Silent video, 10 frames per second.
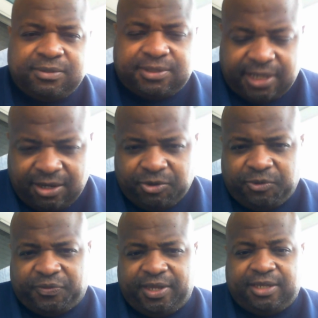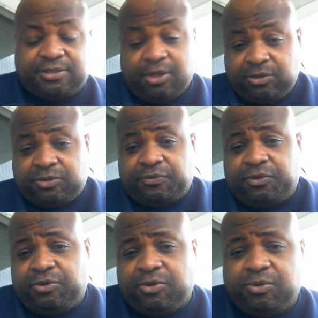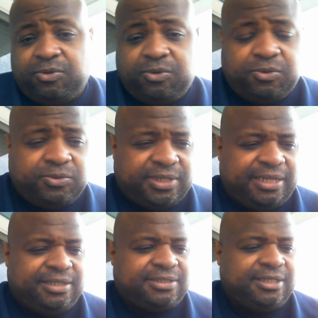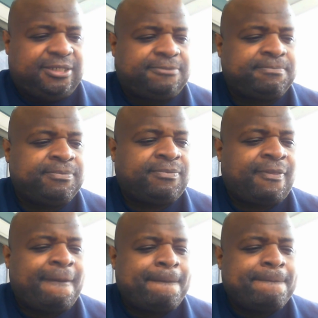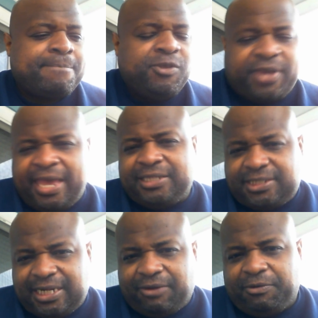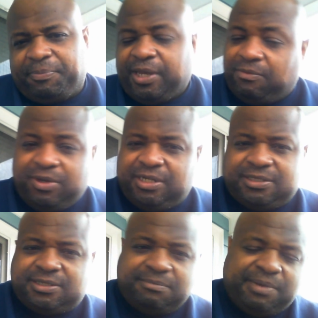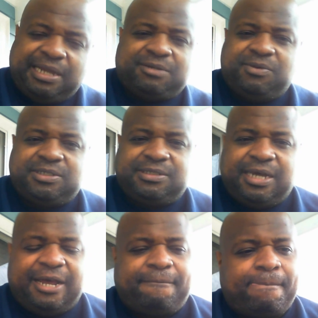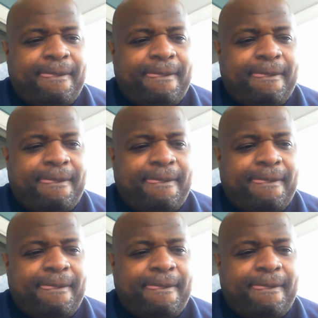tell you, theists, those of you who say these things, you can't cherry pick what is symbolic and what is not.